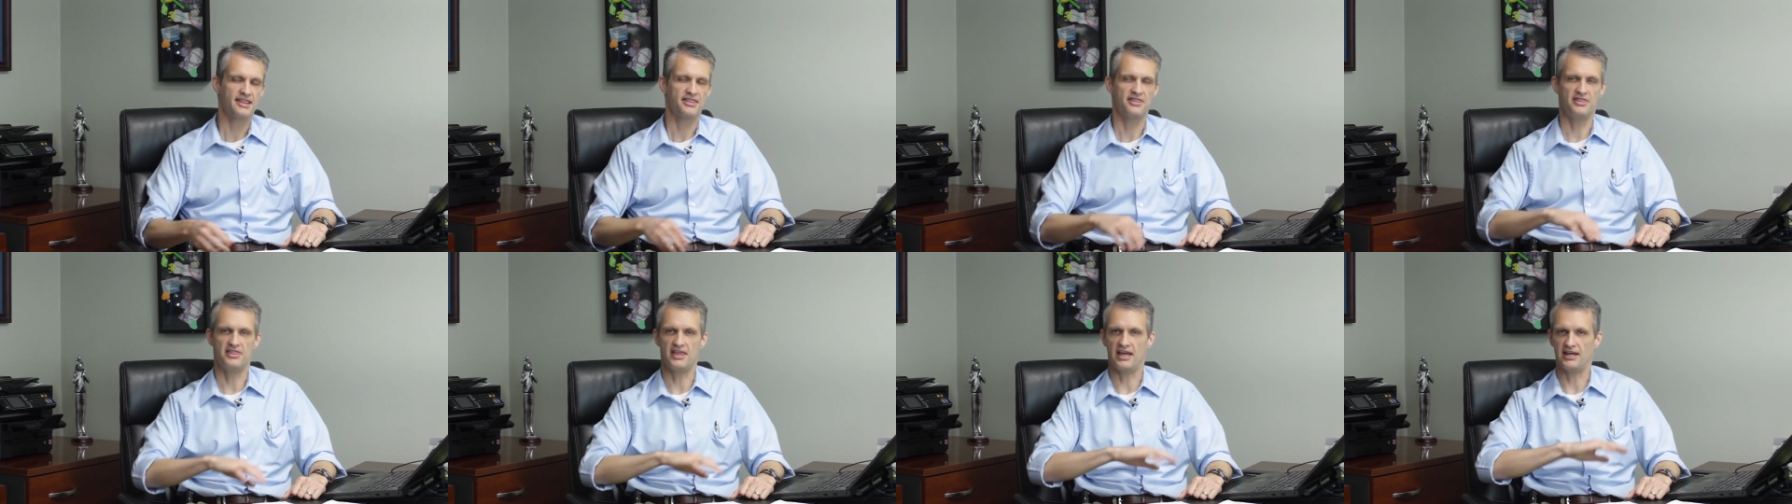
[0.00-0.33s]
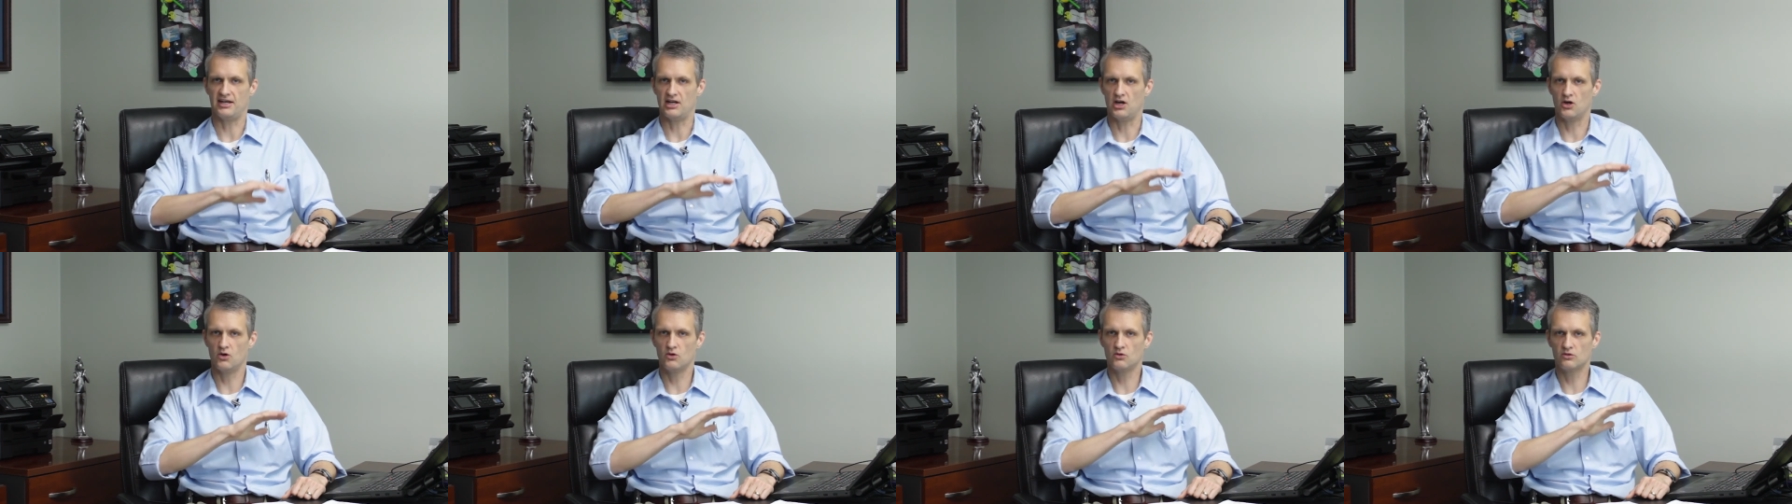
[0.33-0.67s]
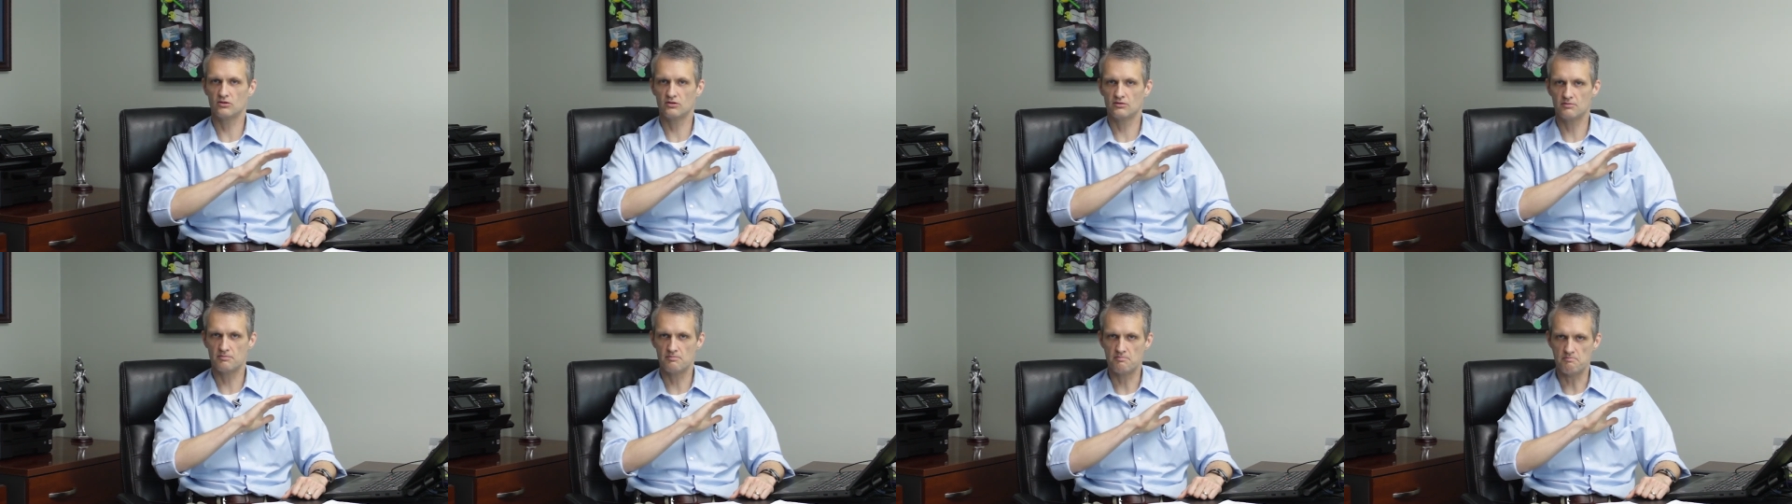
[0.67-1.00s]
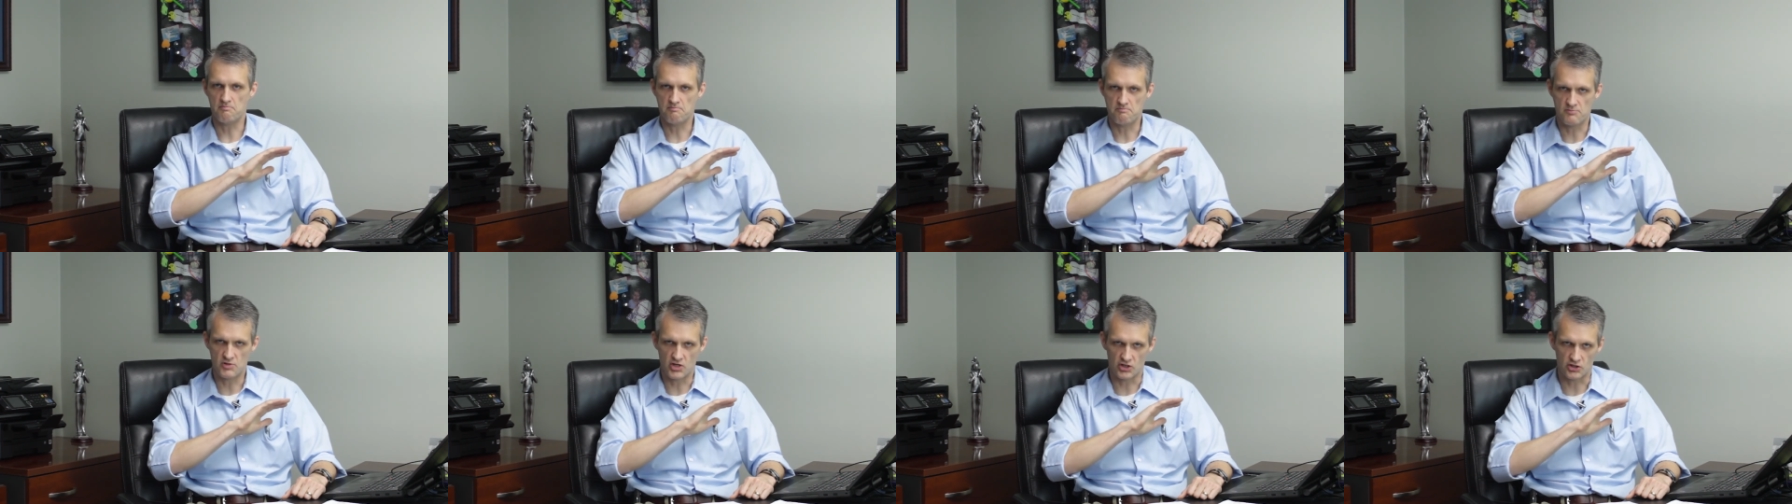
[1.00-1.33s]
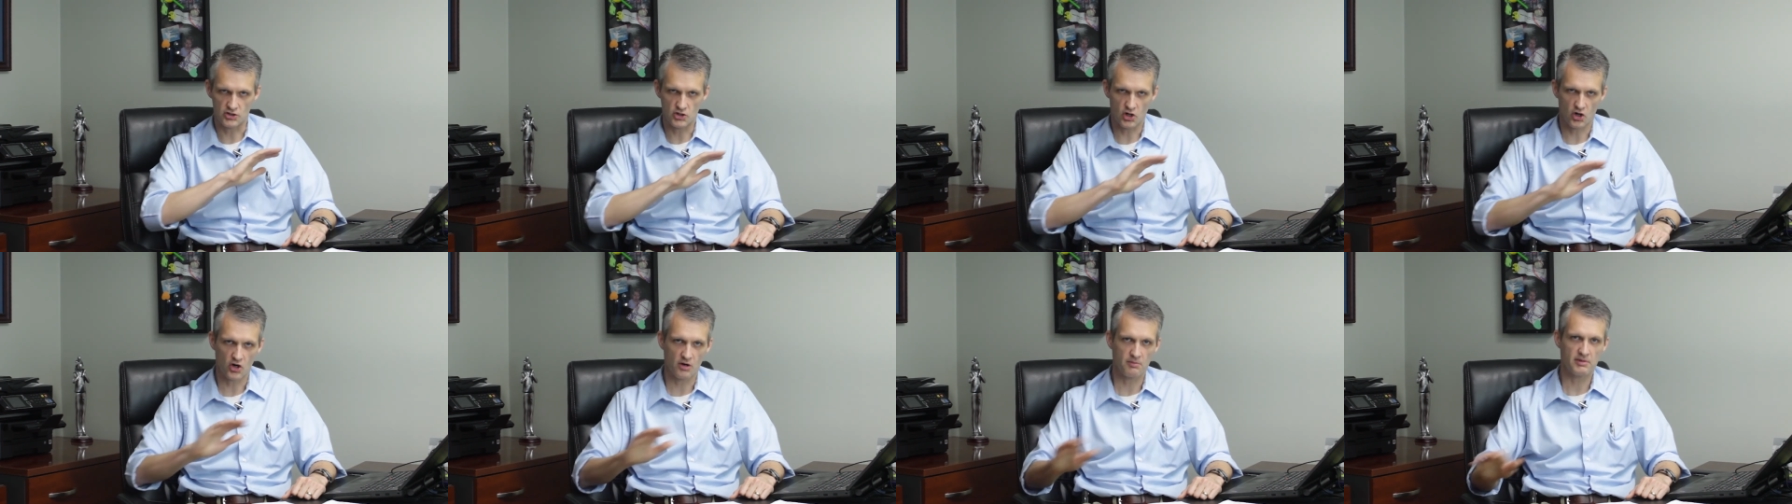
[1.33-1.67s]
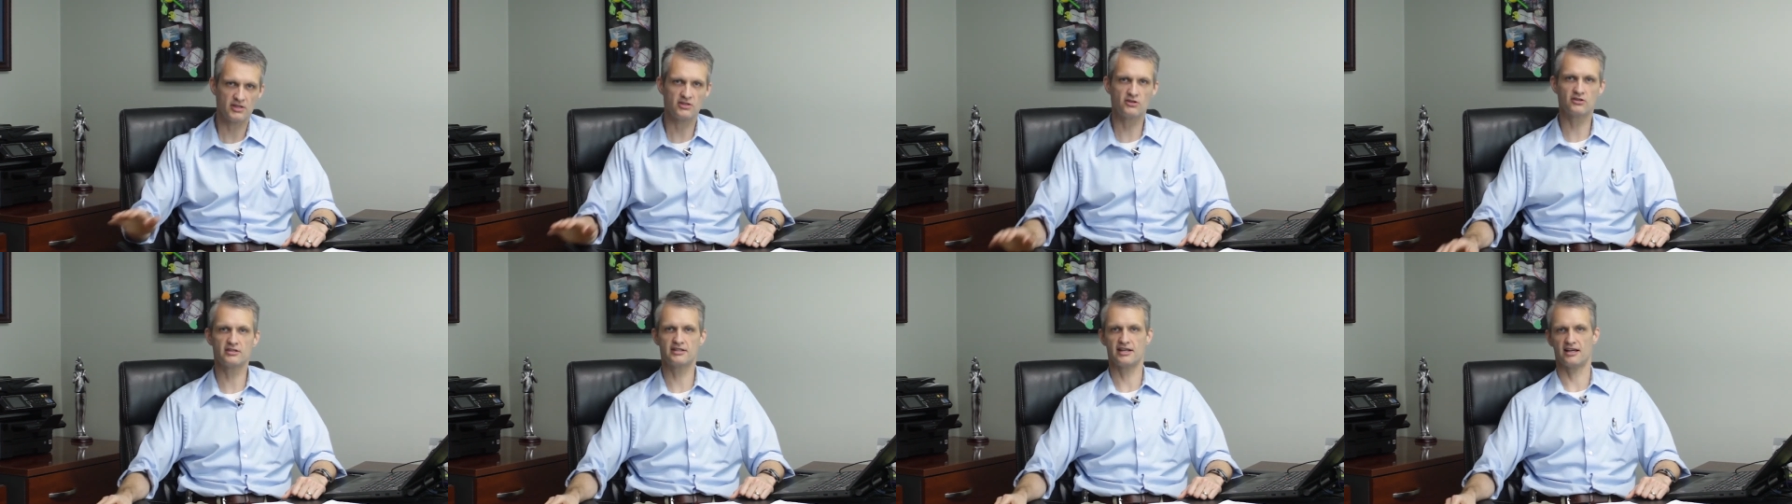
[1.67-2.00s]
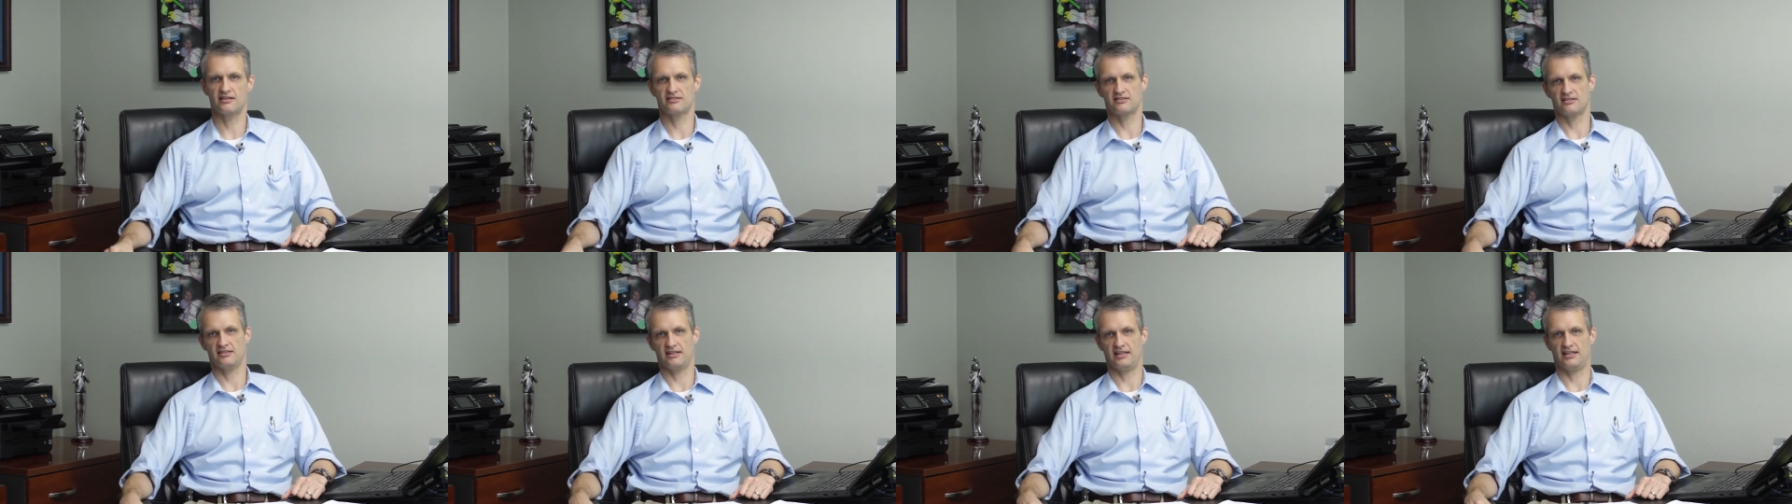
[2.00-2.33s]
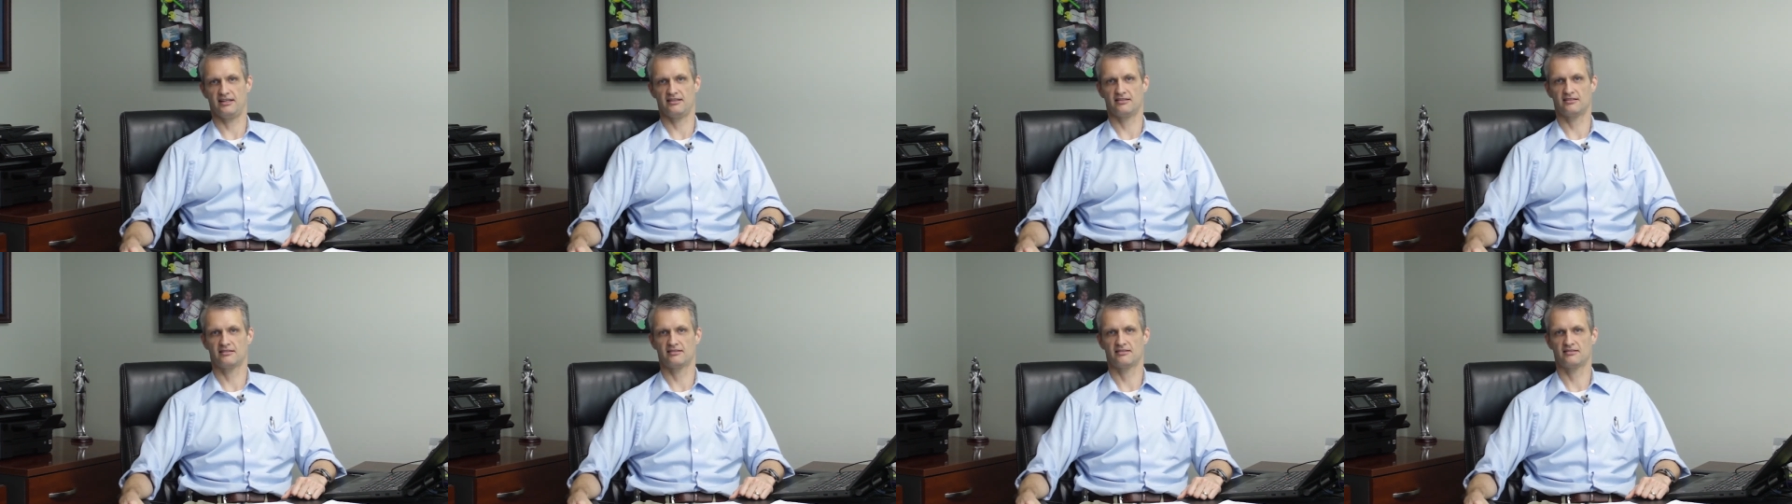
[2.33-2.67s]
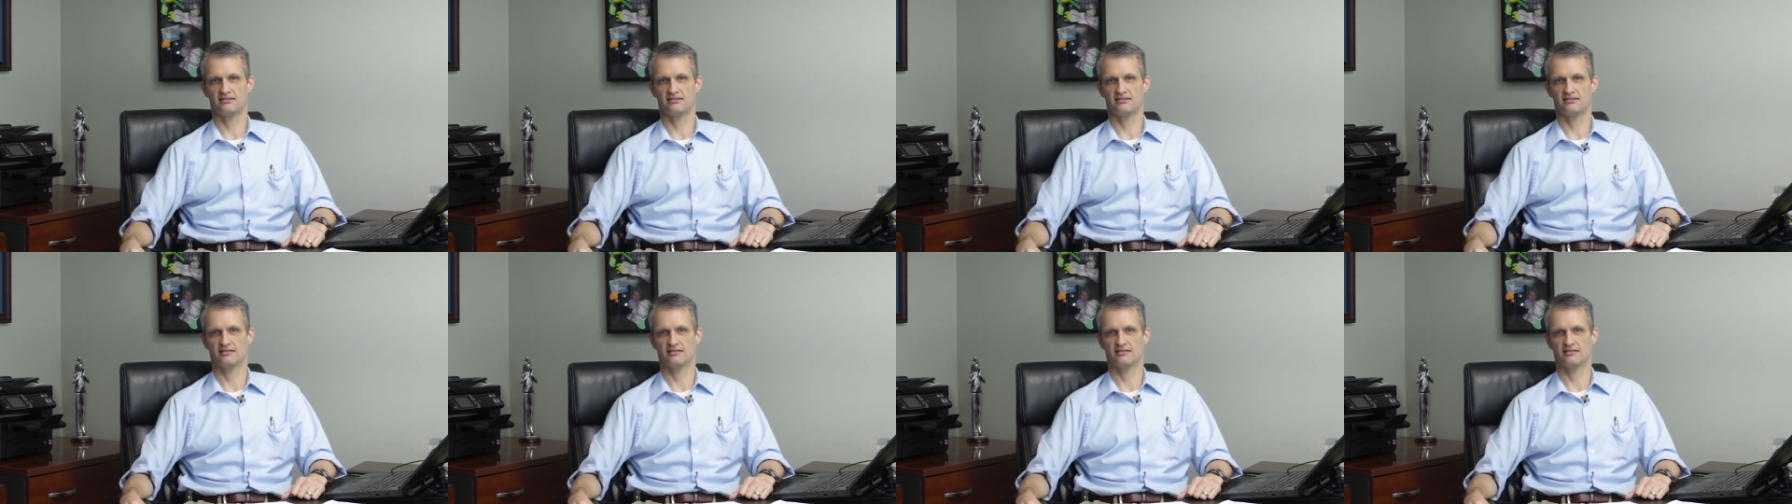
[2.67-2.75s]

They don't determine your destiny,